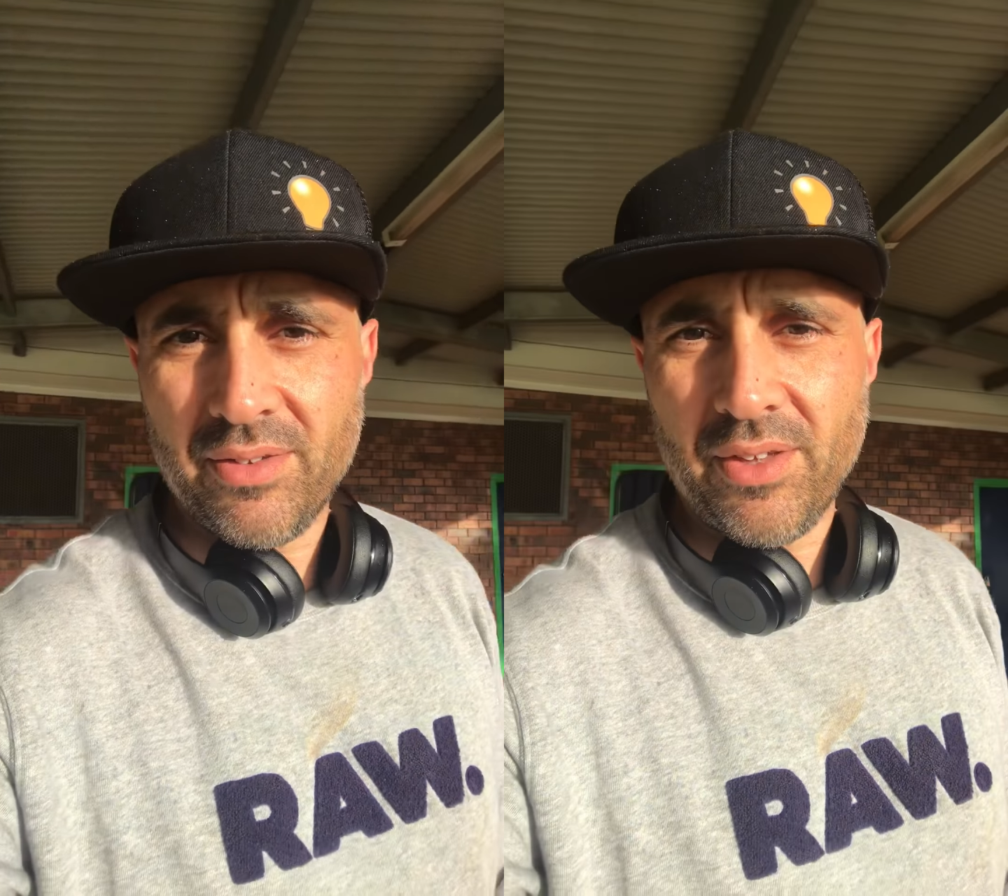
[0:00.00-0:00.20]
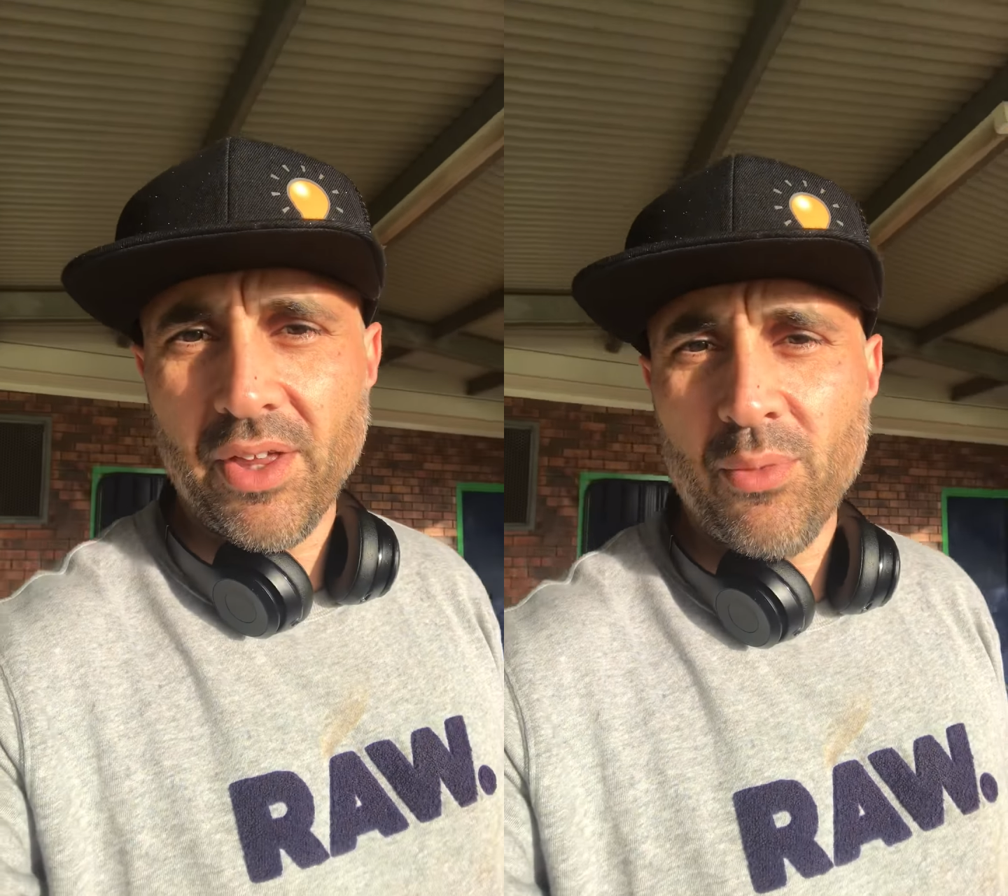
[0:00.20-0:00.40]

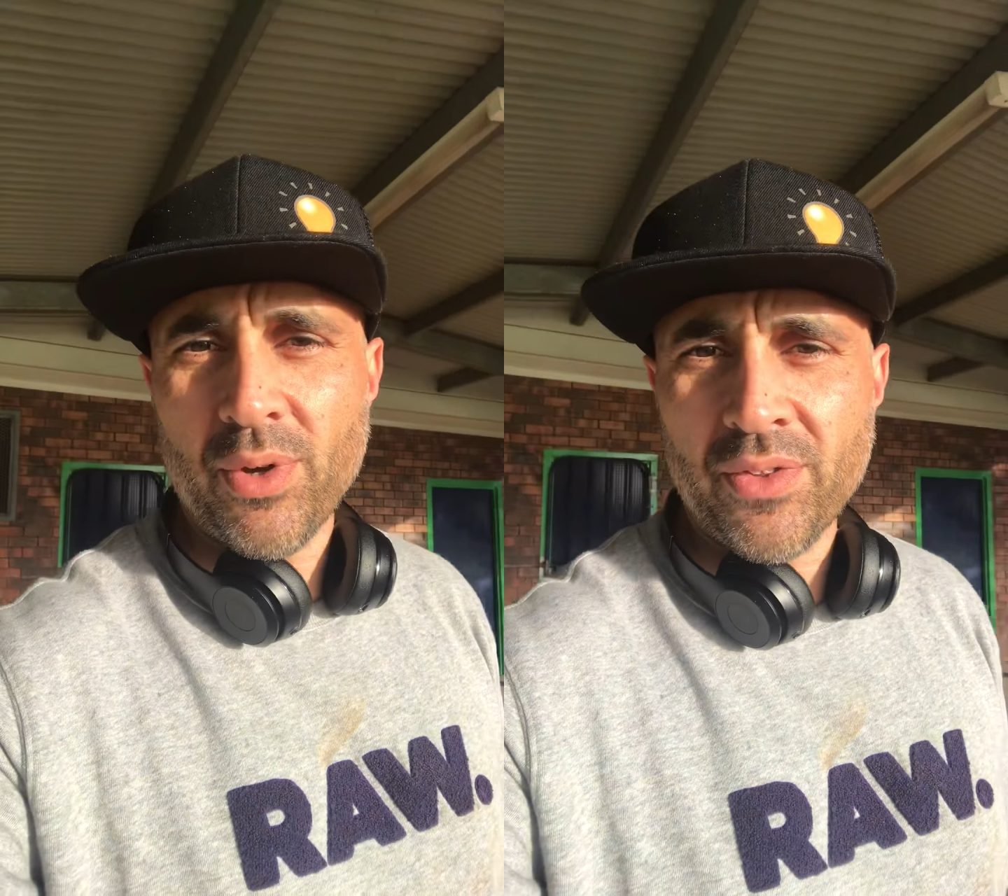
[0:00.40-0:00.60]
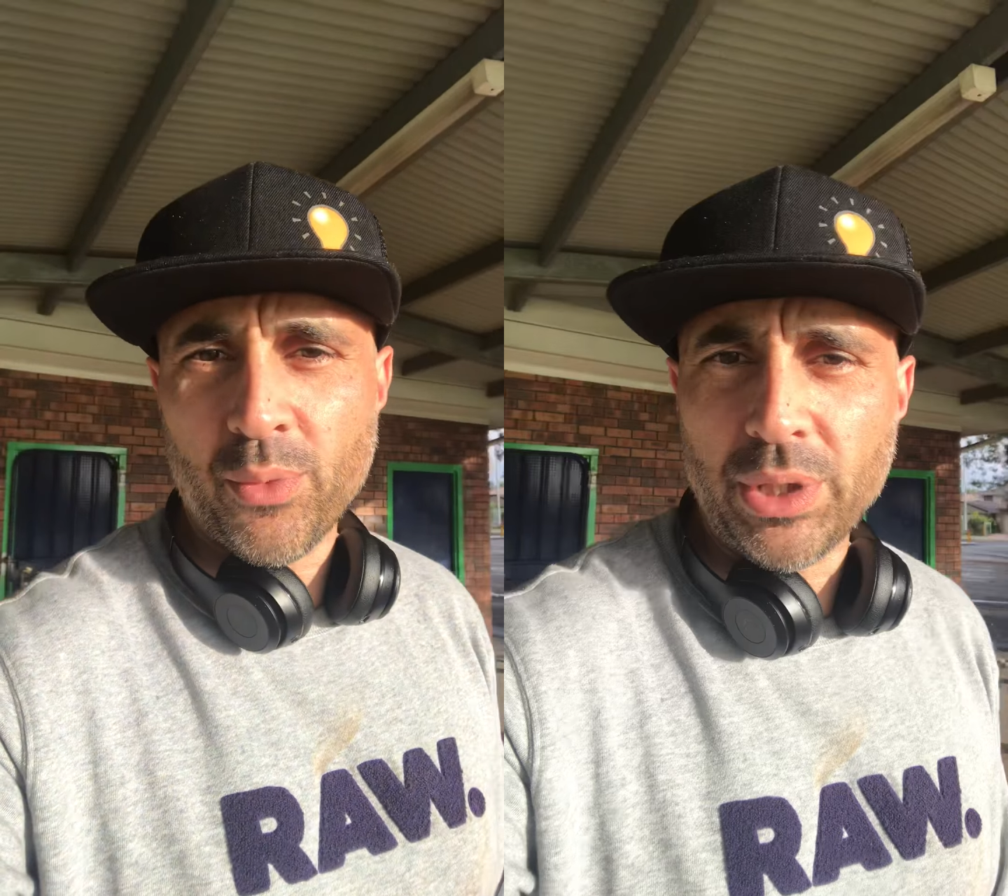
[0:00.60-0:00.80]
The other
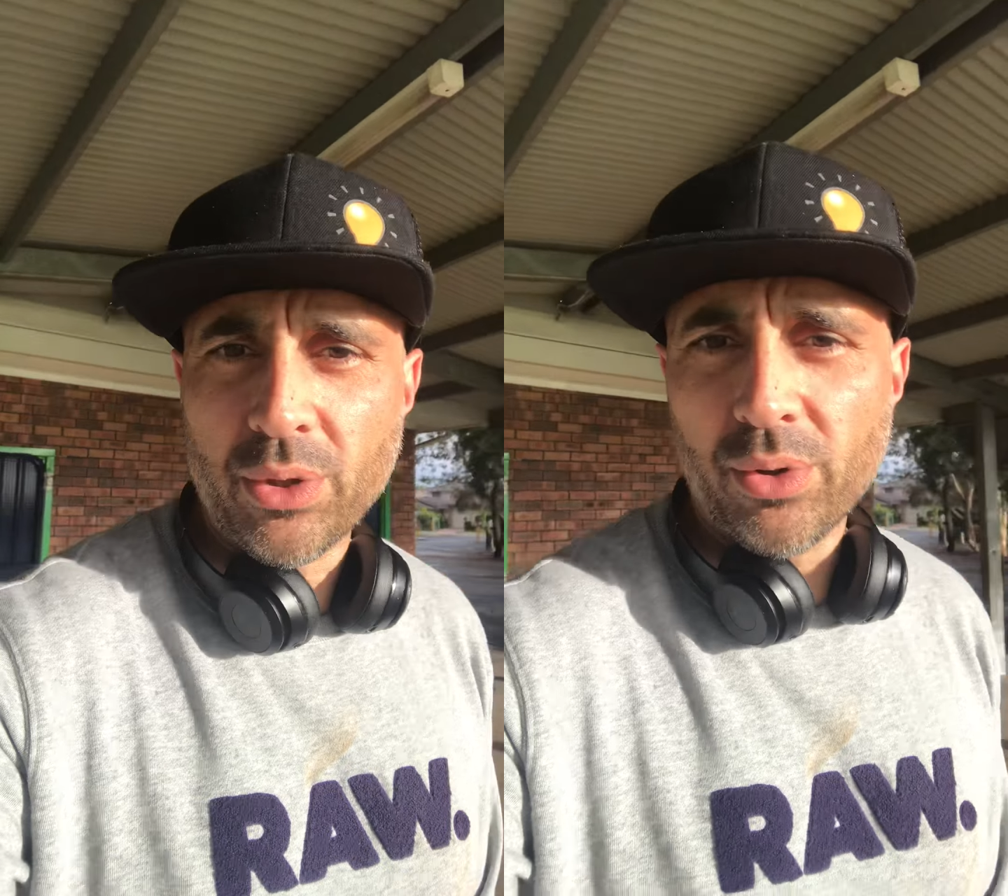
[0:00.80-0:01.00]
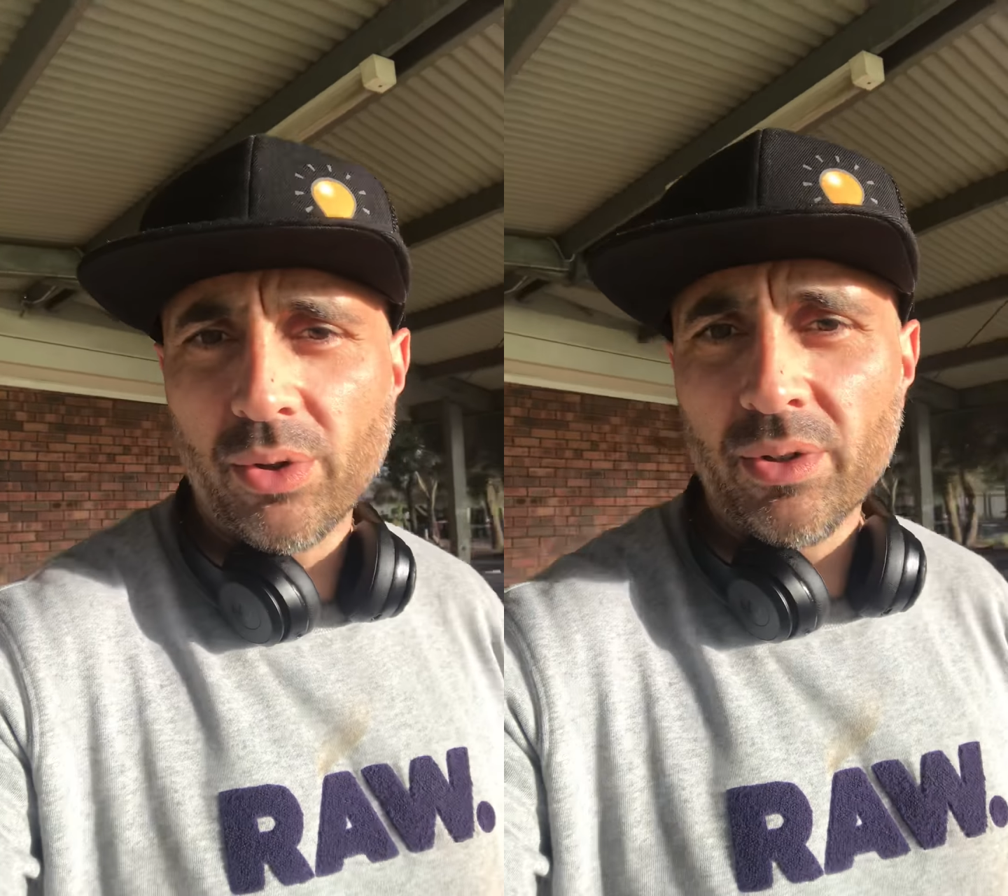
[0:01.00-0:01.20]
one that we
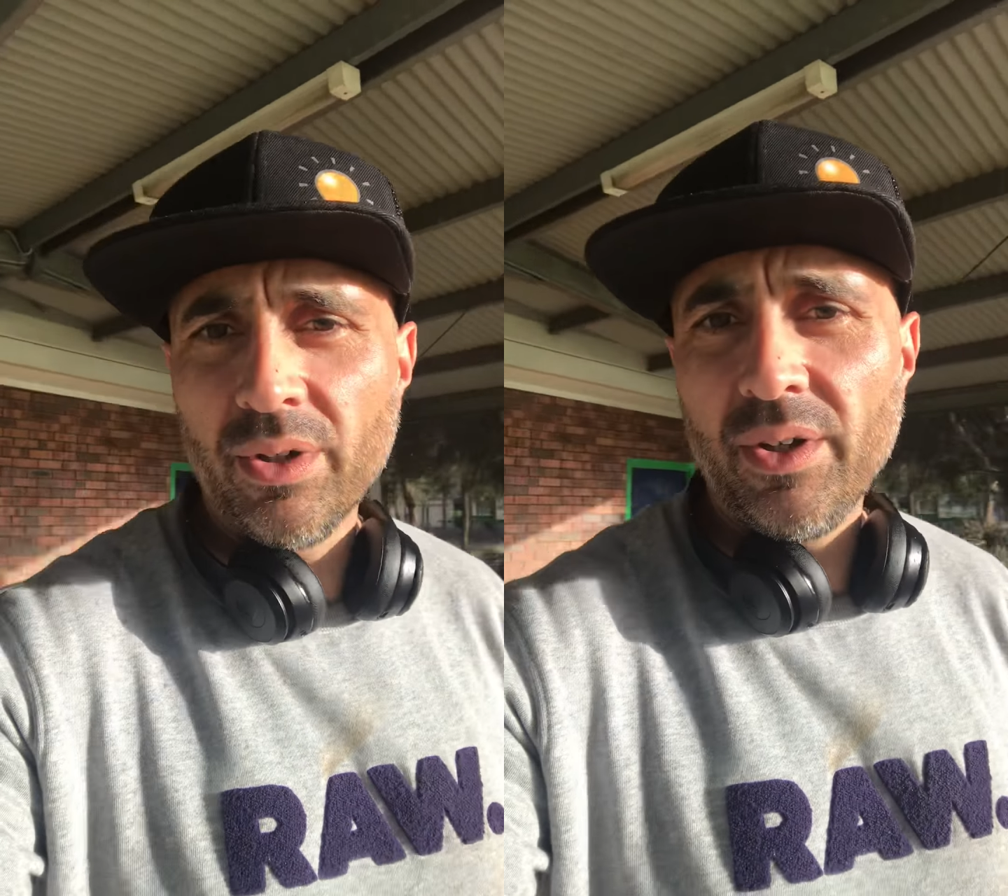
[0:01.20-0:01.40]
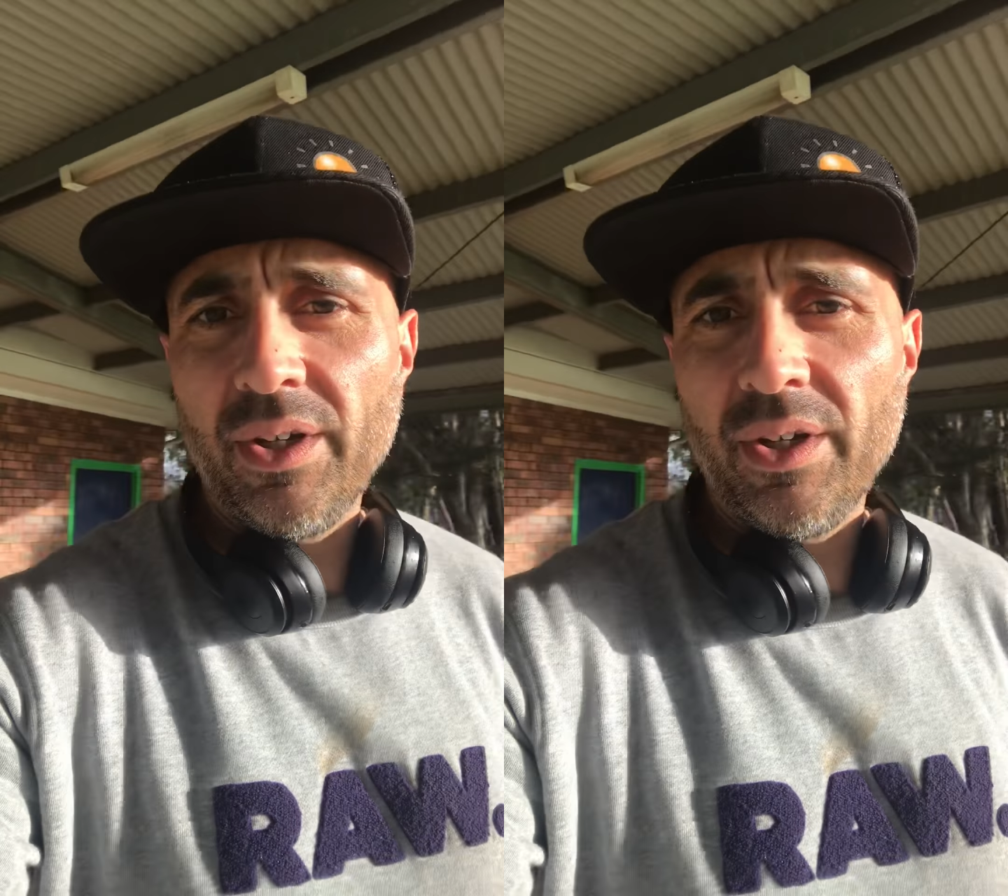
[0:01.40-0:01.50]
call